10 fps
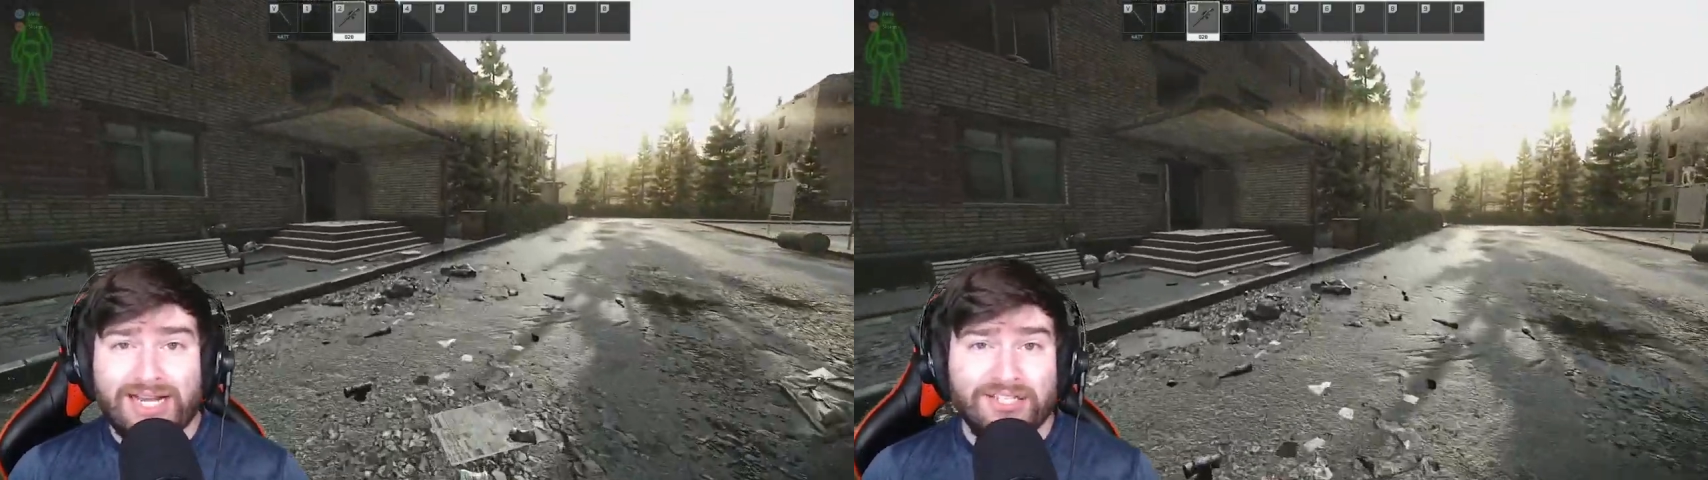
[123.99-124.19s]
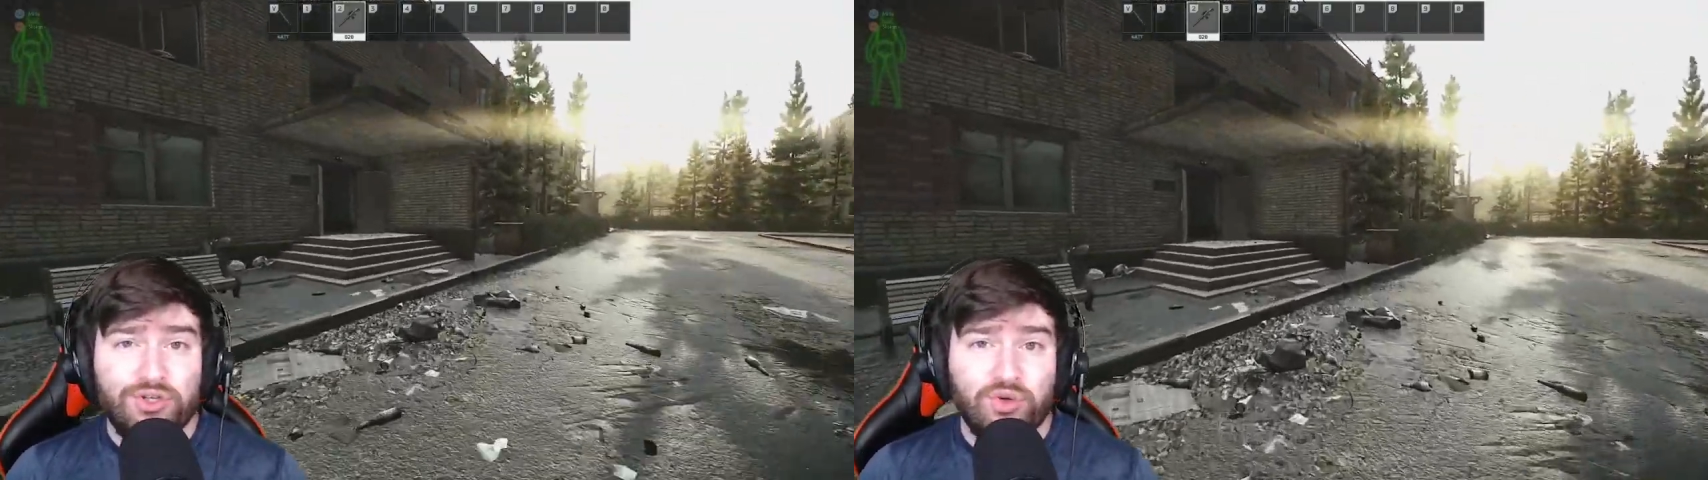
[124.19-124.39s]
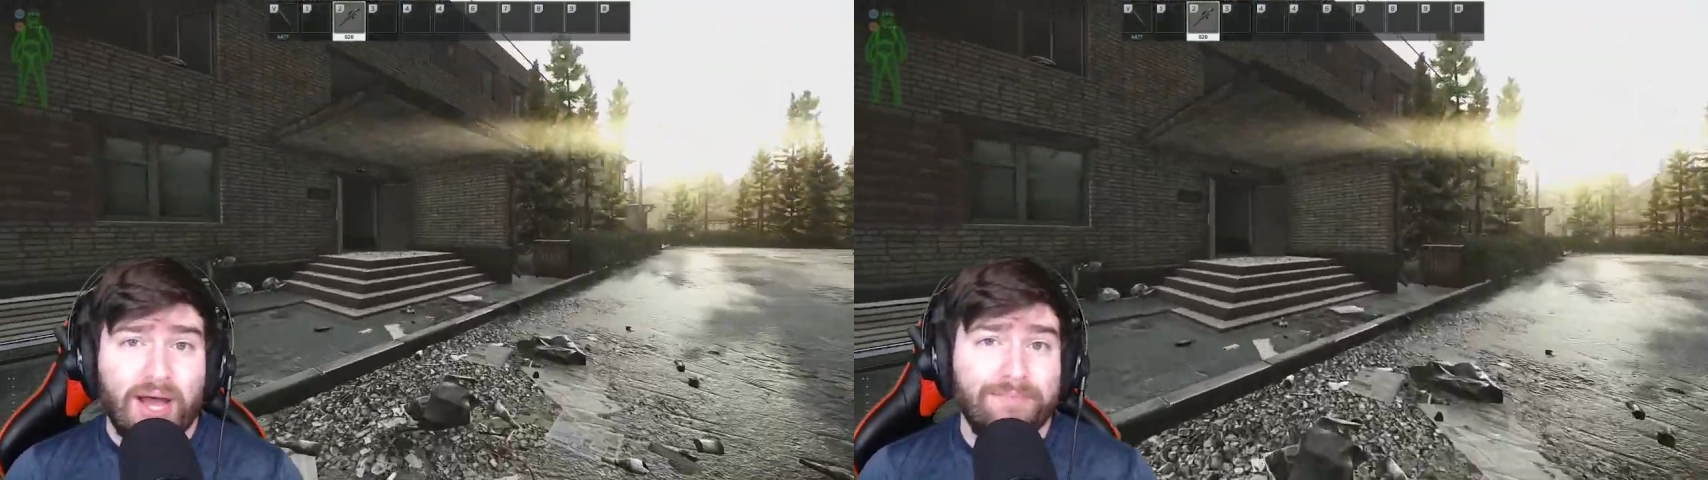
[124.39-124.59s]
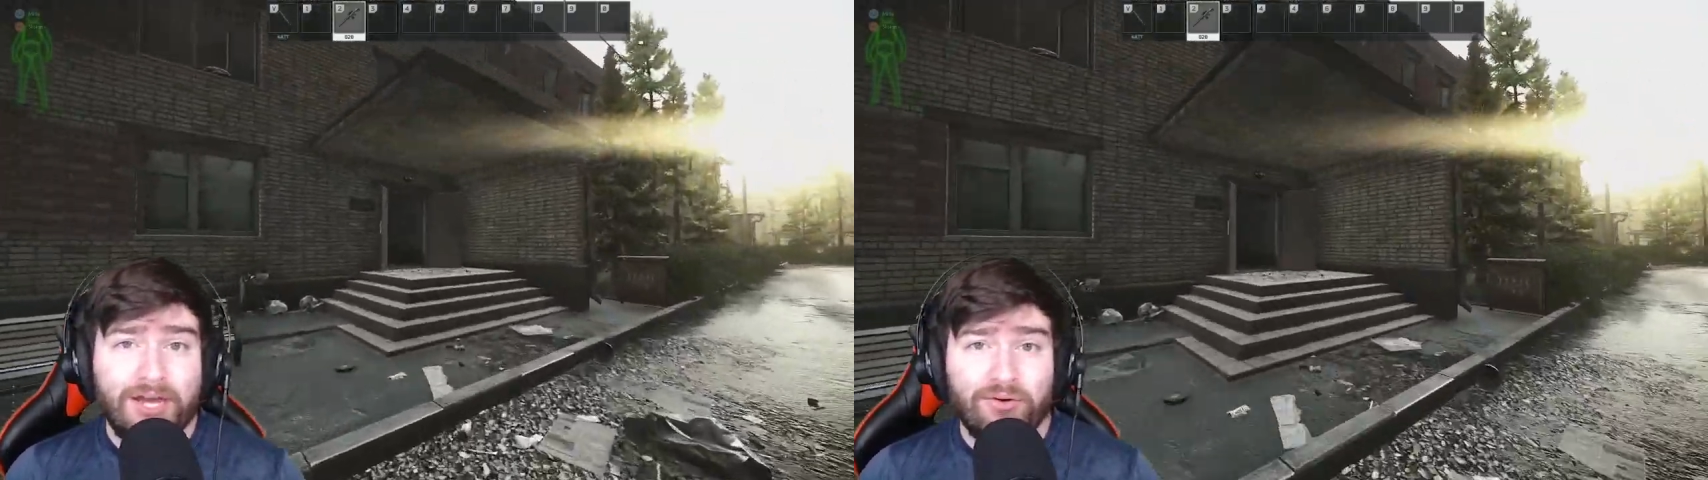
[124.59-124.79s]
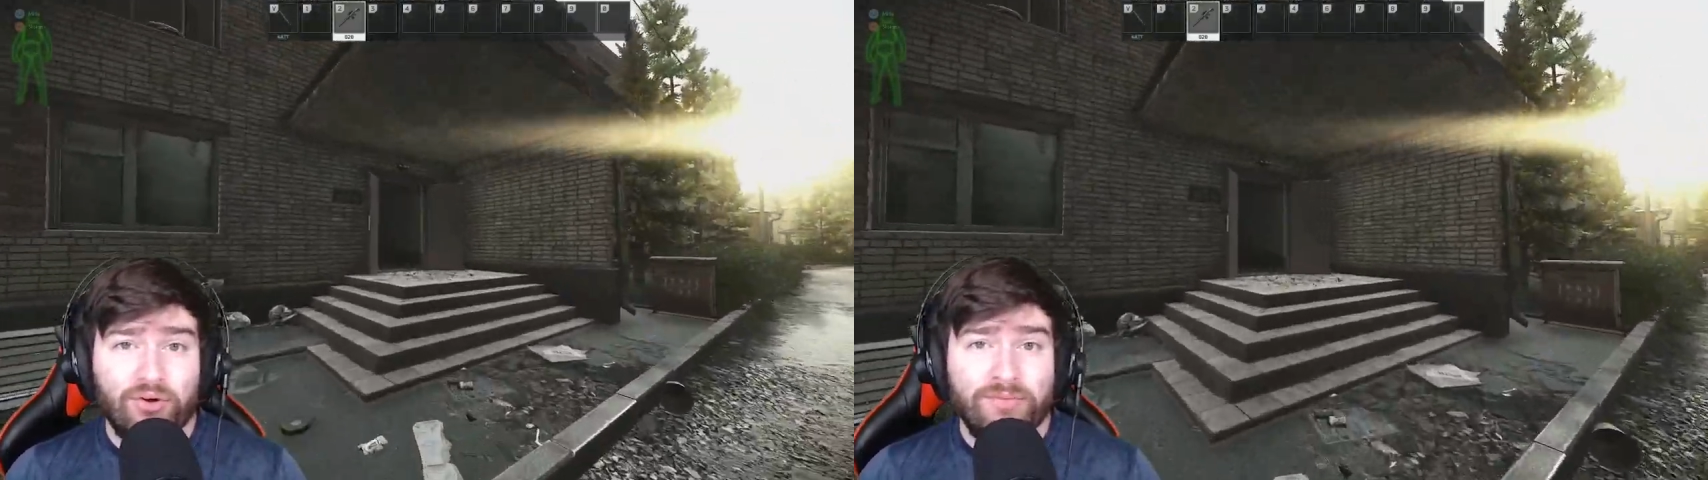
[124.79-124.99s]
has the drop
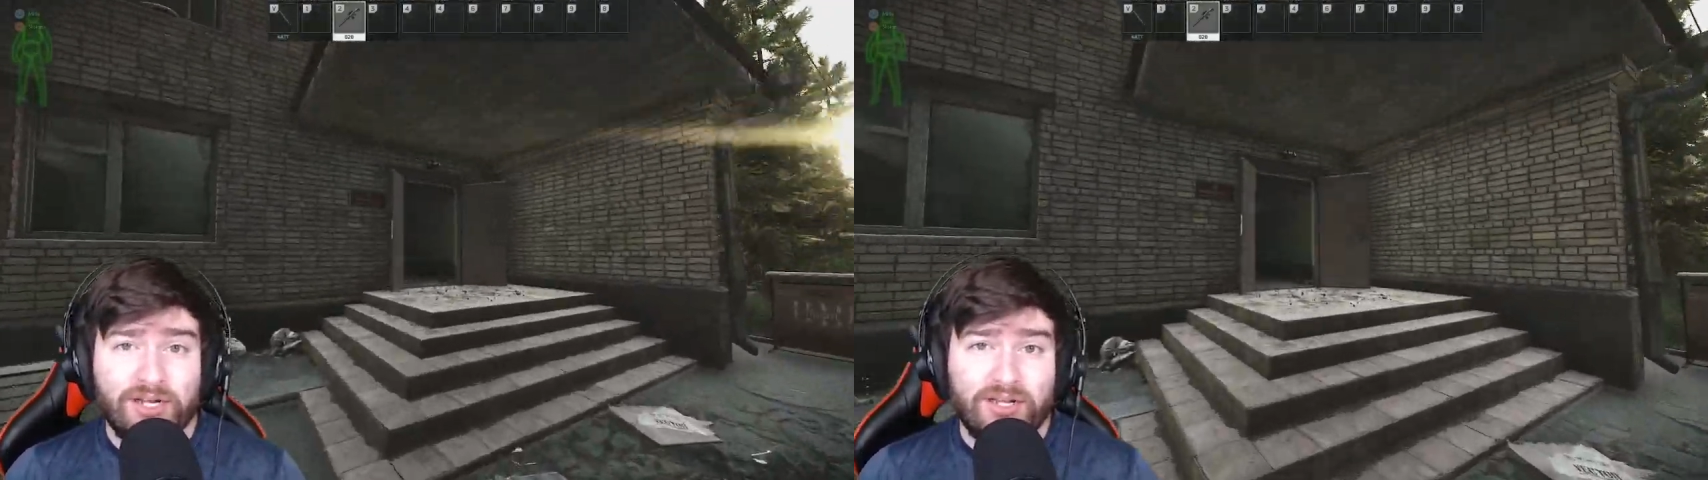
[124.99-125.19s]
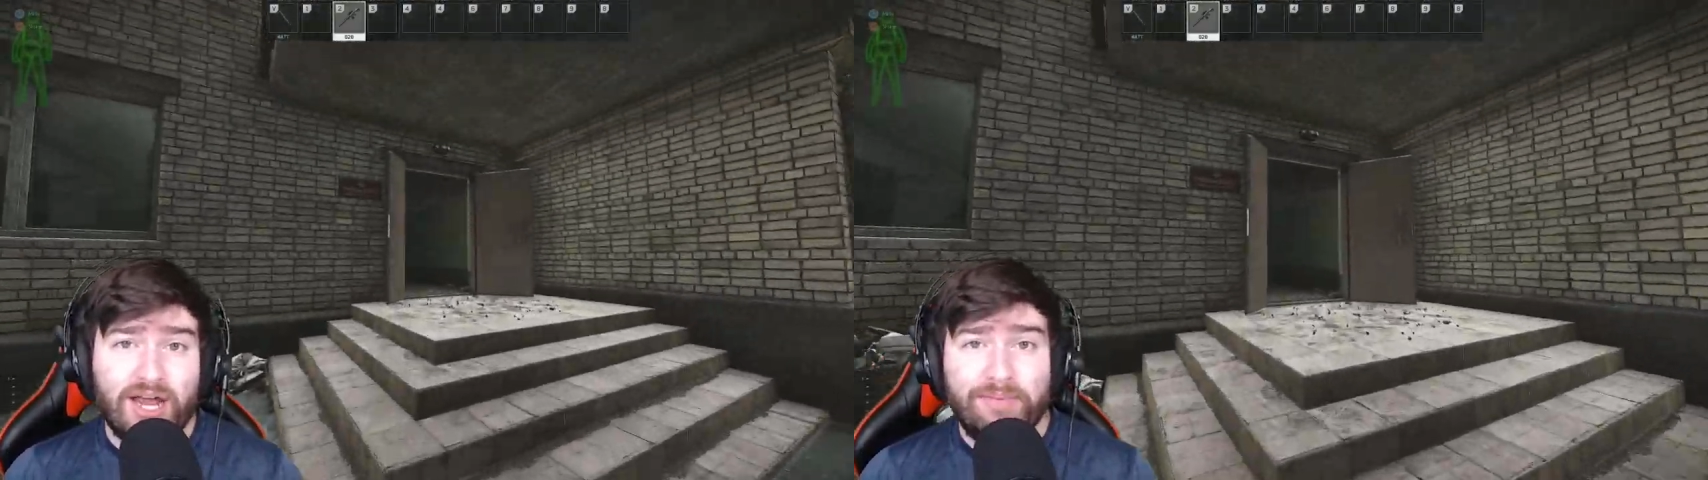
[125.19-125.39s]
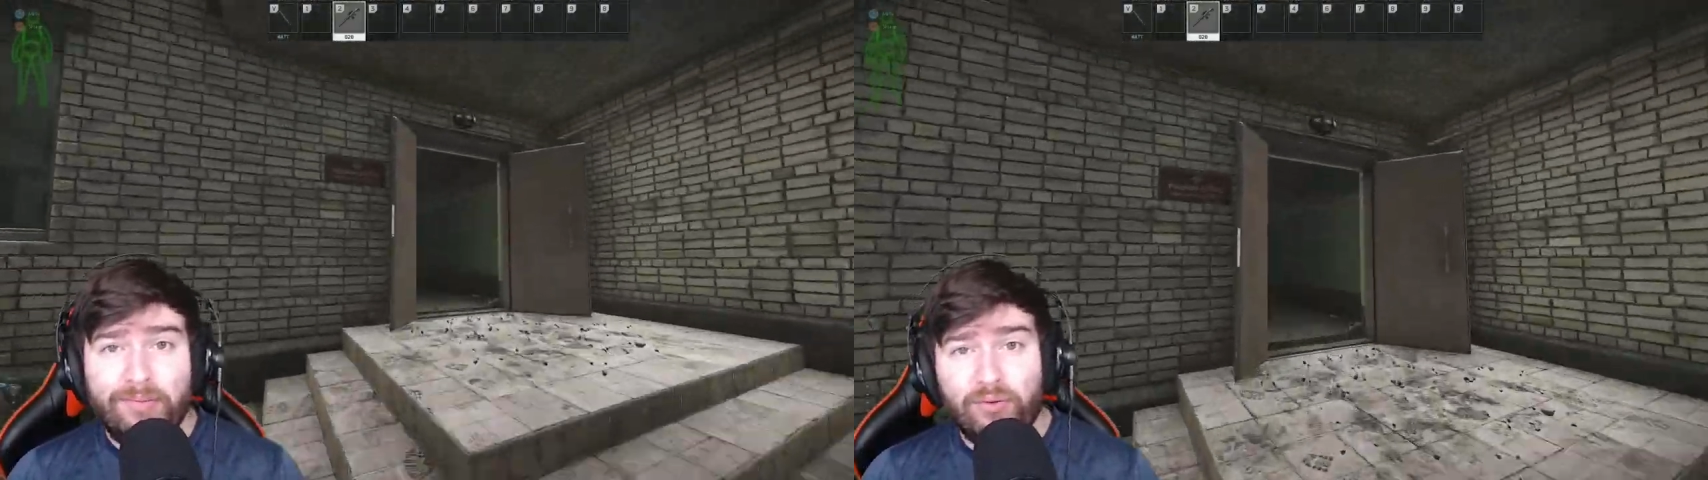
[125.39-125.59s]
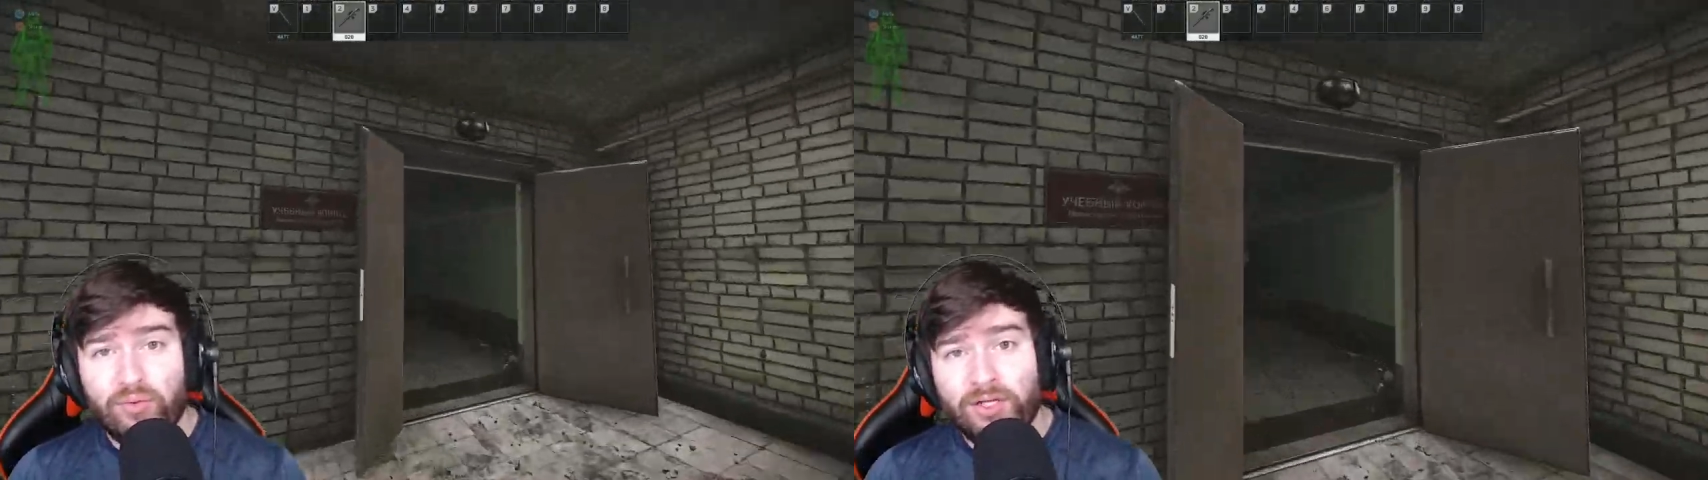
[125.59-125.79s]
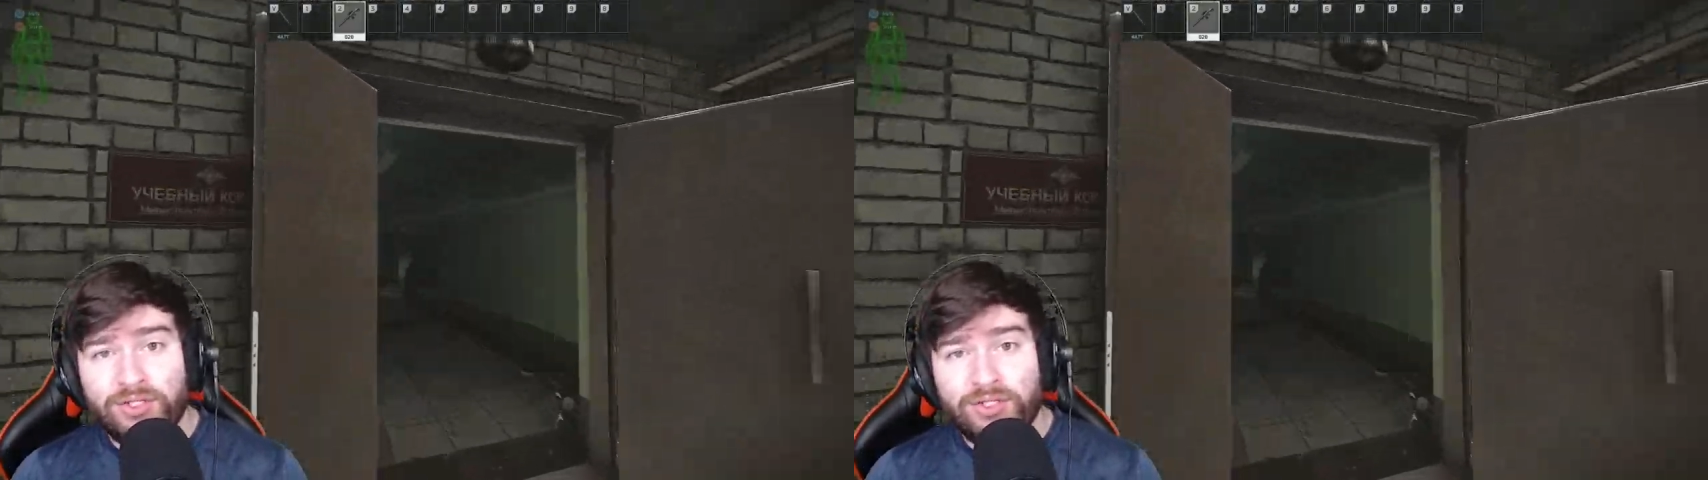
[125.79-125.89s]
down room that a lot of people run